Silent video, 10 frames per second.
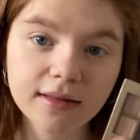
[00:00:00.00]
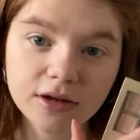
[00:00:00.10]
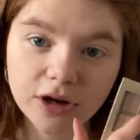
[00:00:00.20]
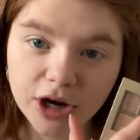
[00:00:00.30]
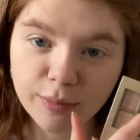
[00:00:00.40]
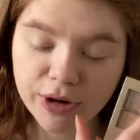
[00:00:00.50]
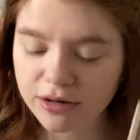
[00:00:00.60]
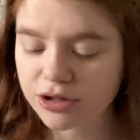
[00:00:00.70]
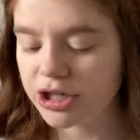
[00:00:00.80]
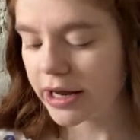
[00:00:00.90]
the dark
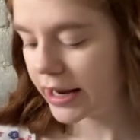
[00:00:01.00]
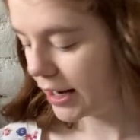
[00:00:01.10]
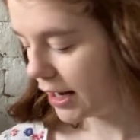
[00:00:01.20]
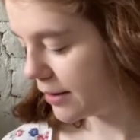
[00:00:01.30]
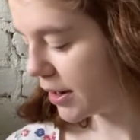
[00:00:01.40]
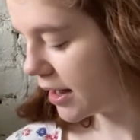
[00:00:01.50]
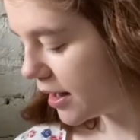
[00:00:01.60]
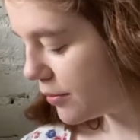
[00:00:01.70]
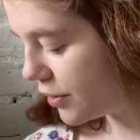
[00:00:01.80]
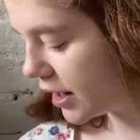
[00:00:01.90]
brown shade, in my
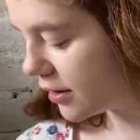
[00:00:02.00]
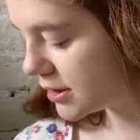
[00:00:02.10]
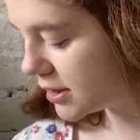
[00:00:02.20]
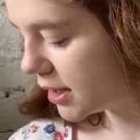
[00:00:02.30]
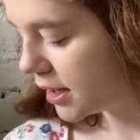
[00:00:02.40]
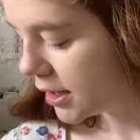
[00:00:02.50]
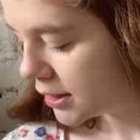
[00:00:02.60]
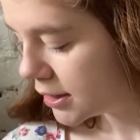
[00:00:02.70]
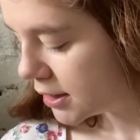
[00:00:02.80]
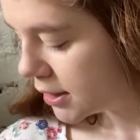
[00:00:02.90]
eyebrows,
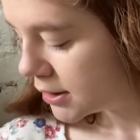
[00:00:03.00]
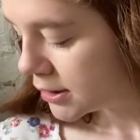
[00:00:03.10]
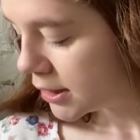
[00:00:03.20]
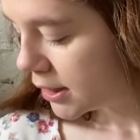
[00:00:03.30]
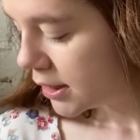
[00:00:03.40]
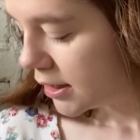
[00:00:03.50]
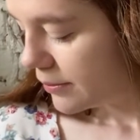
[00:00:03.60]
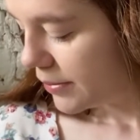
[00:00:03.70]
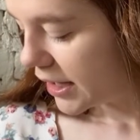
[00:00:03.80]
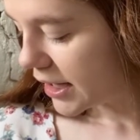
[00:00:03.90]

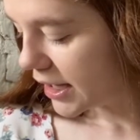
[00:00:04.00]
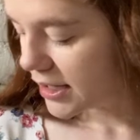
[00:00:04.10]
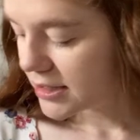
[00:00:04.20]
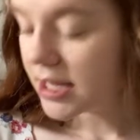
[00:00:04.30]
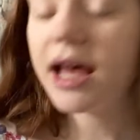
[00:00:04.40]
because